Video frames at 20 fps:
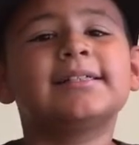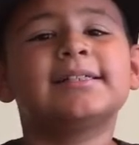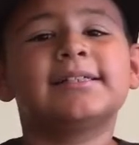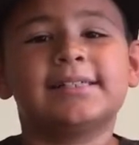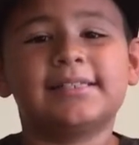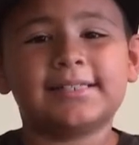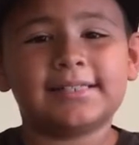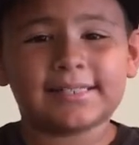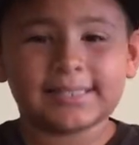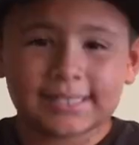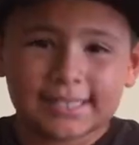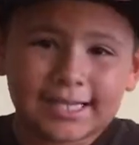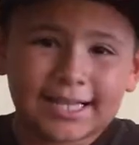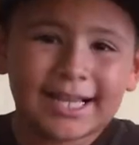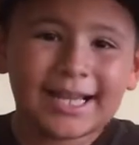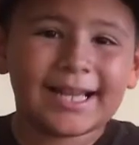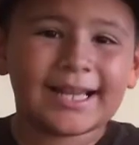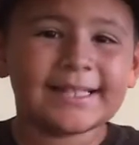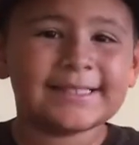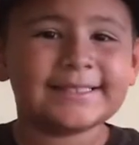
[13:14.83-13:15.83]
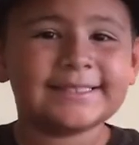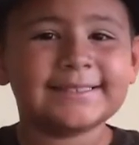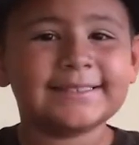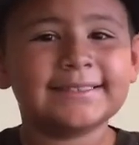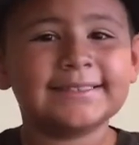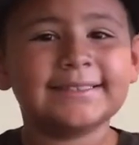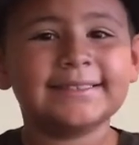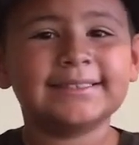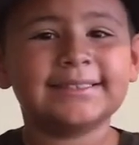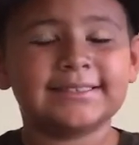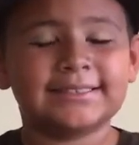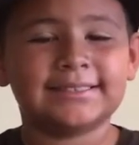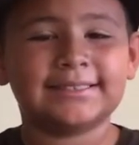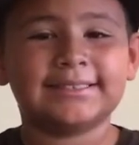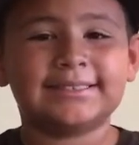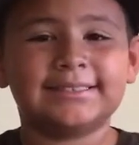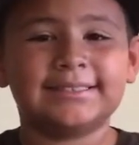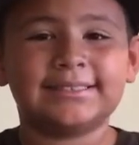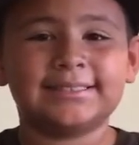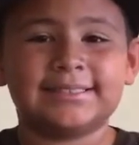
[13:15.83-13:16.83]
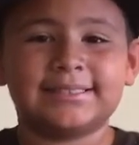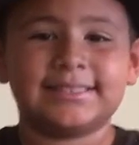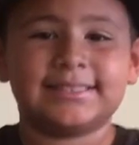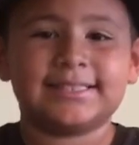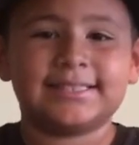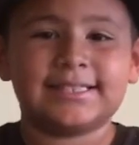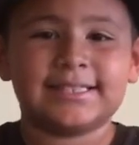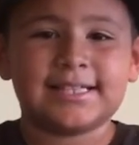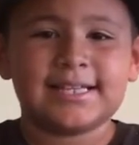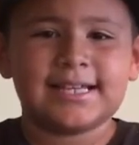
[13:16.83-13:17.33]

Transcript: Mm-hmm. And why is that?